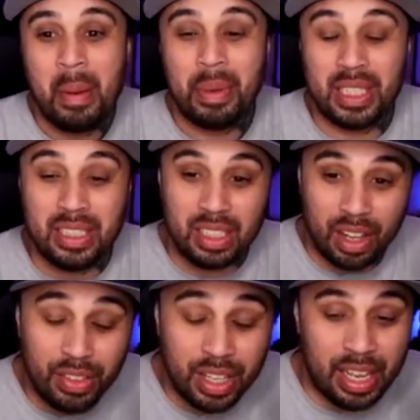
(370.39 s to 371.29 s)
But
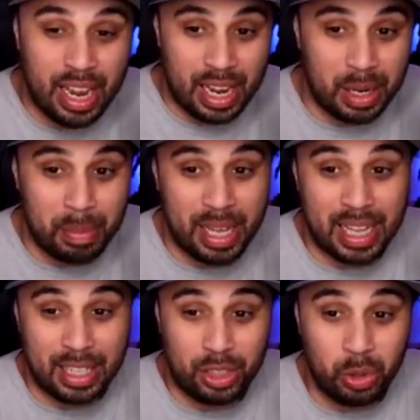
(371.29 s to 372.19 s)
another anime
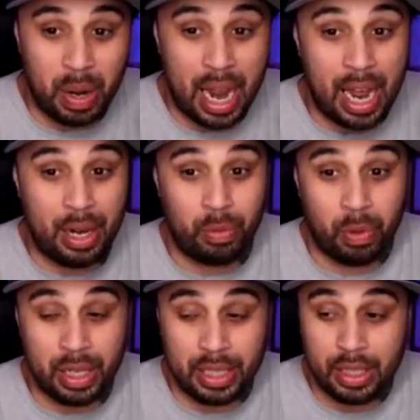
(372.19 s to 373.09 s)
that you had
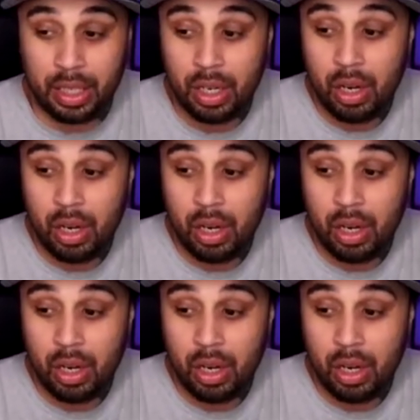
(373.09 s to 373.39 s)
running